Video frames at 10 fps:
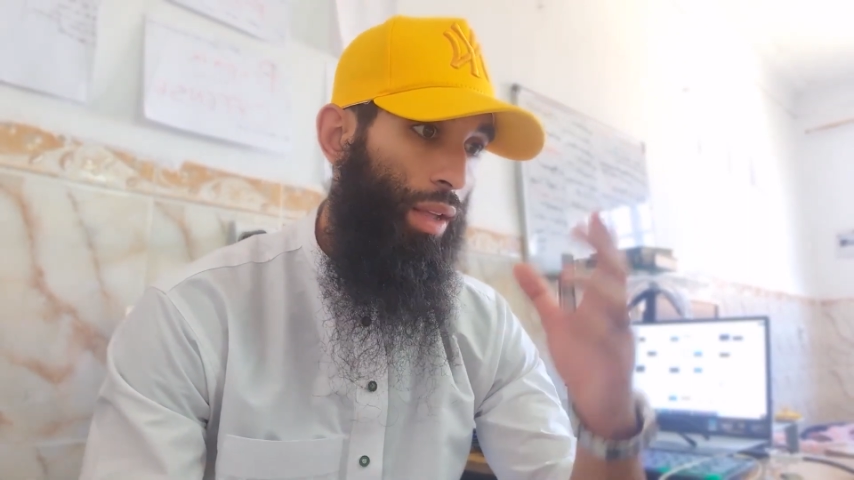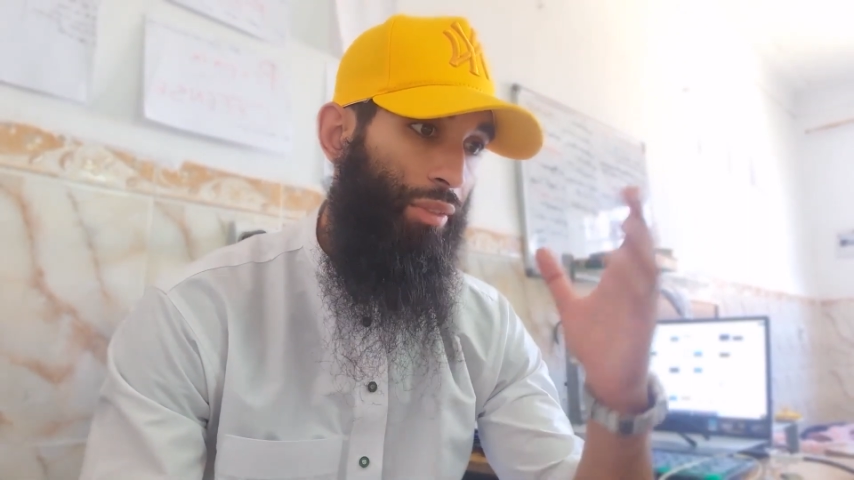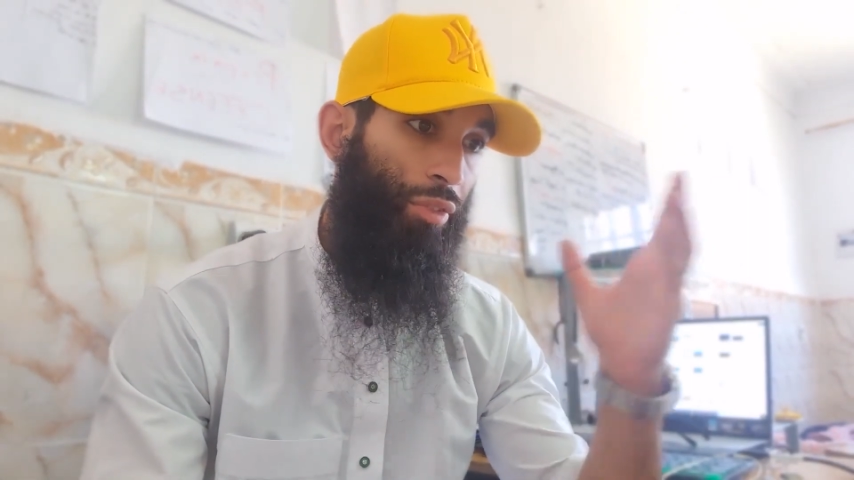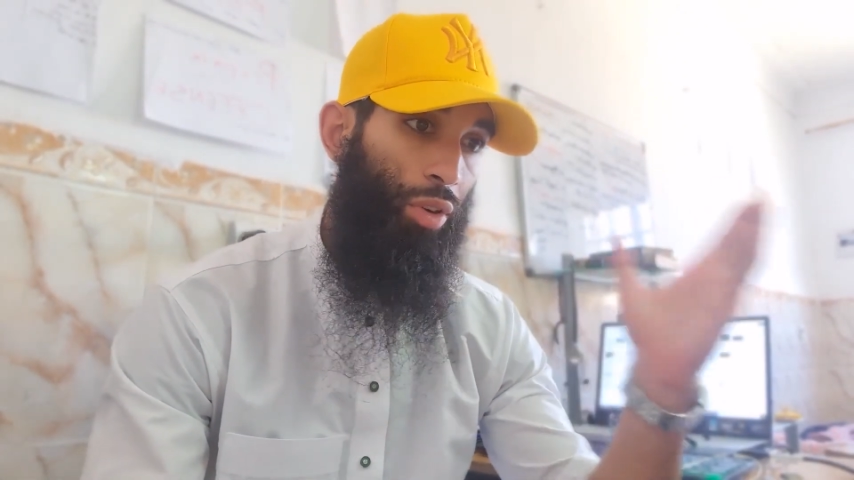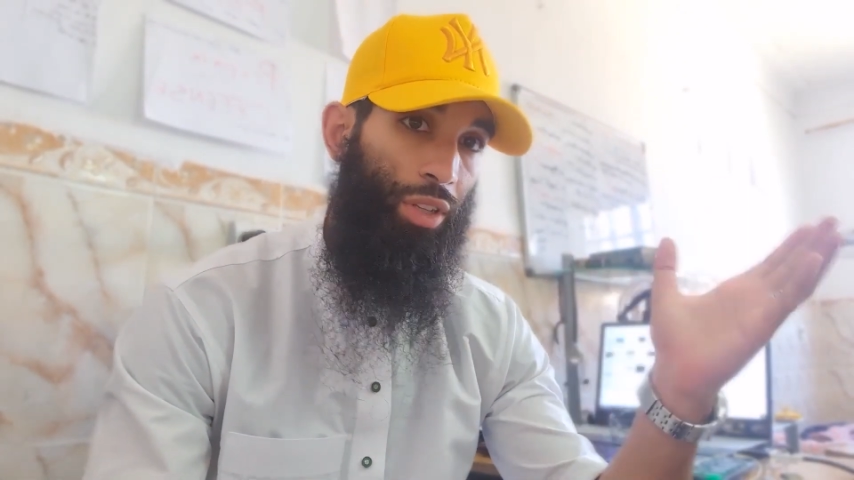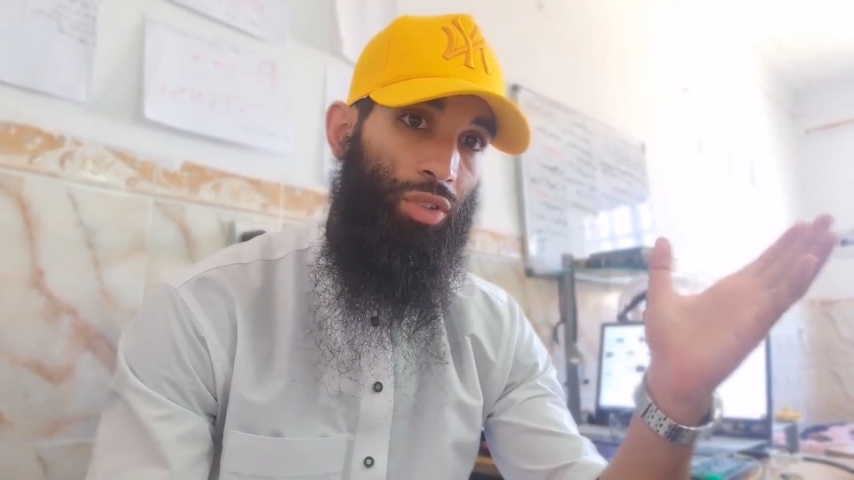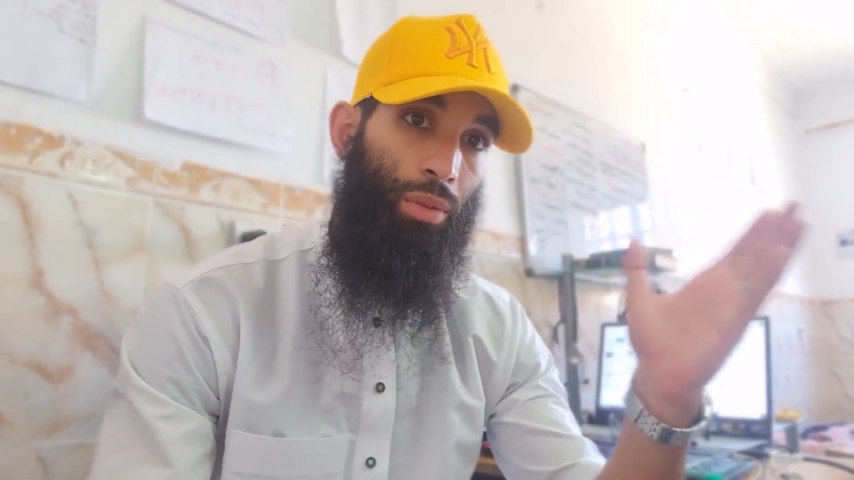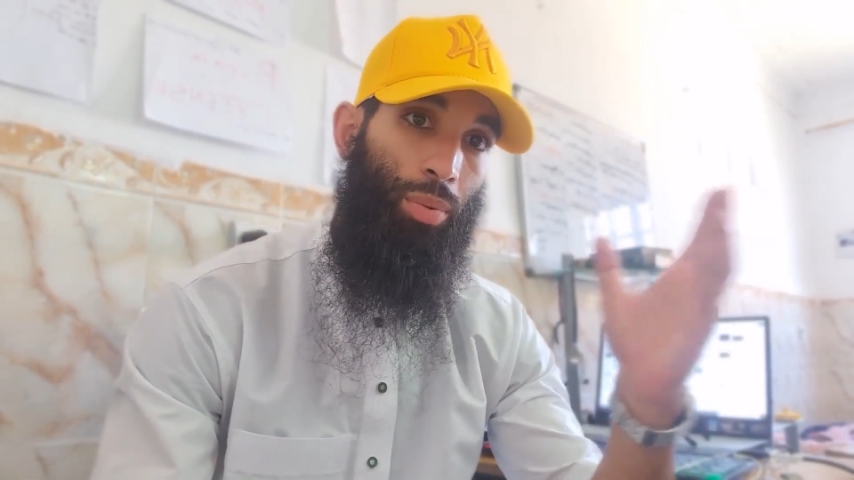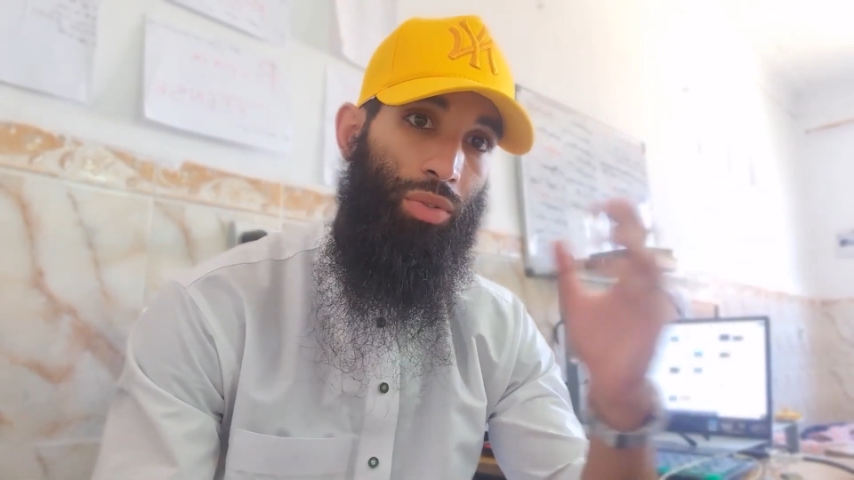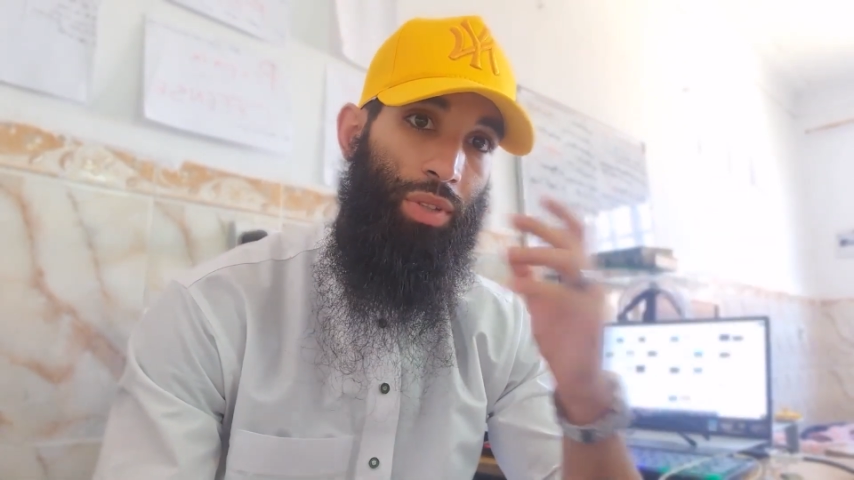for
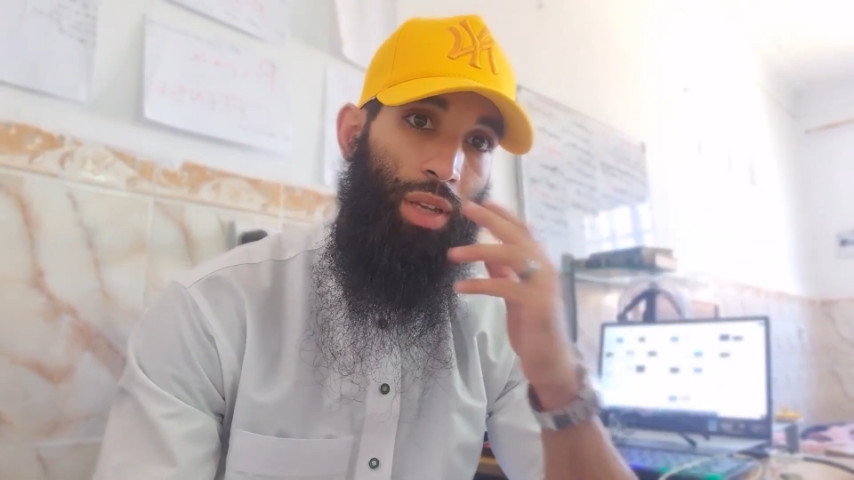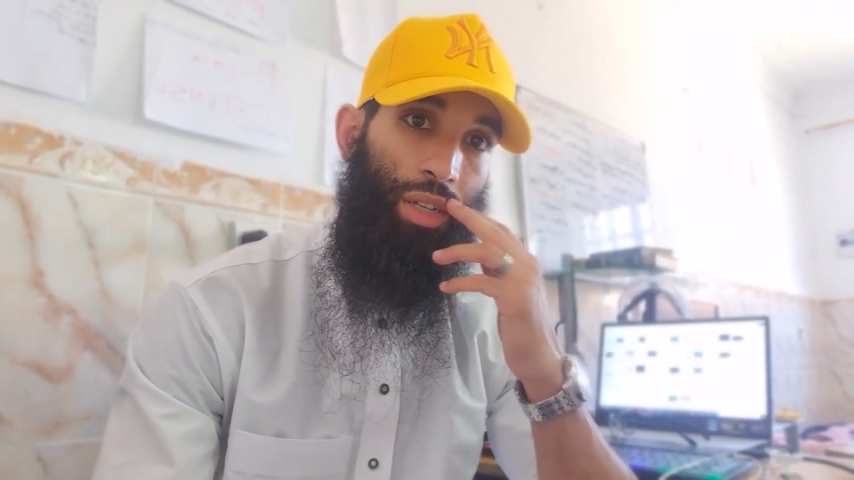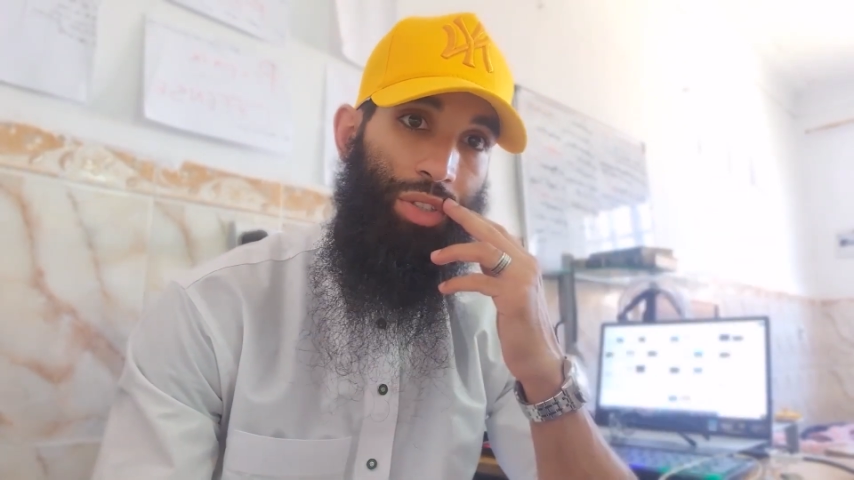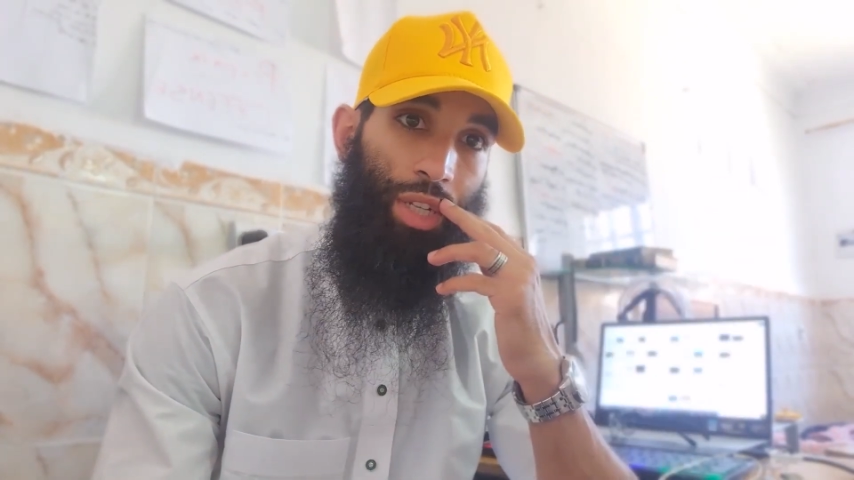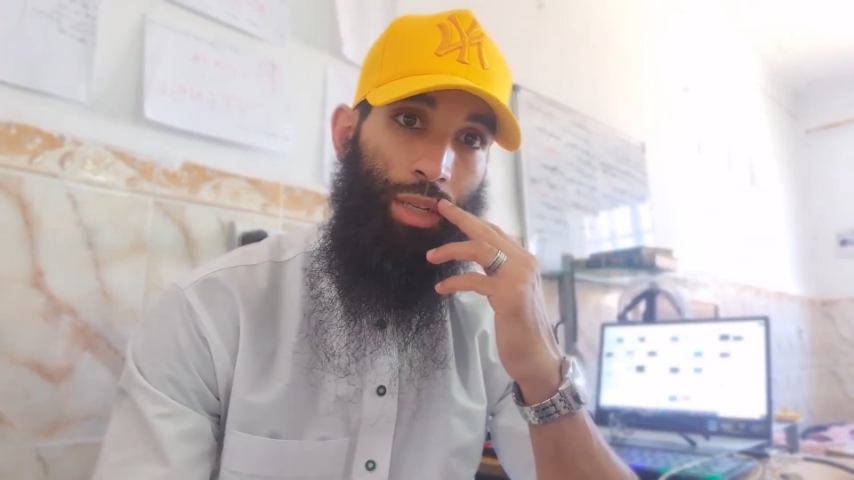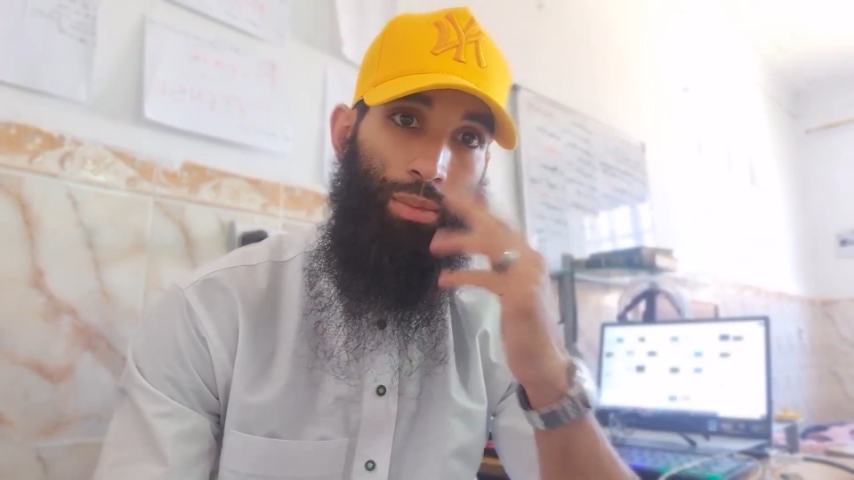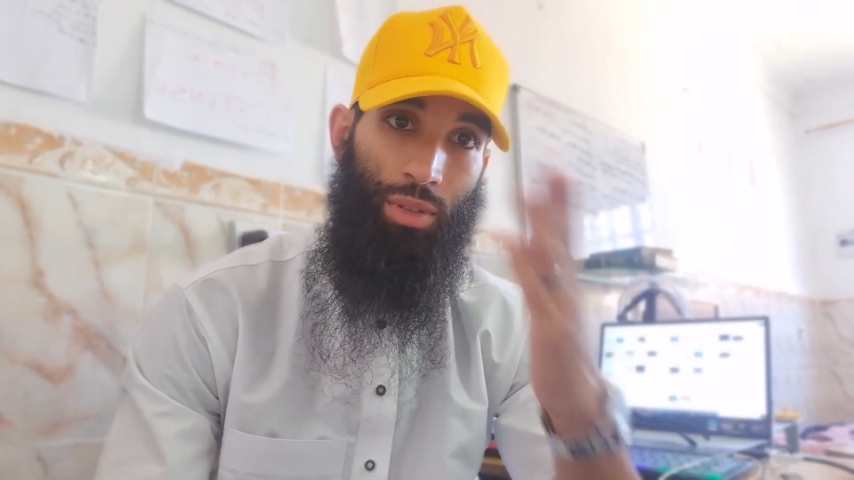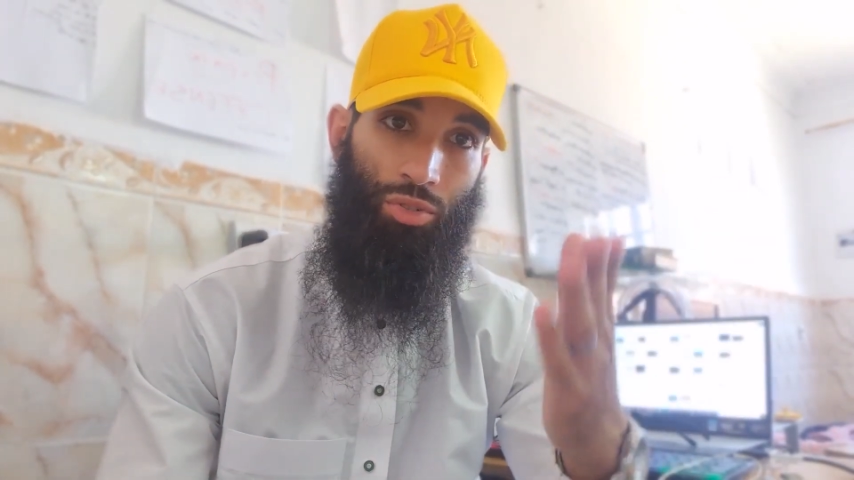example, THM,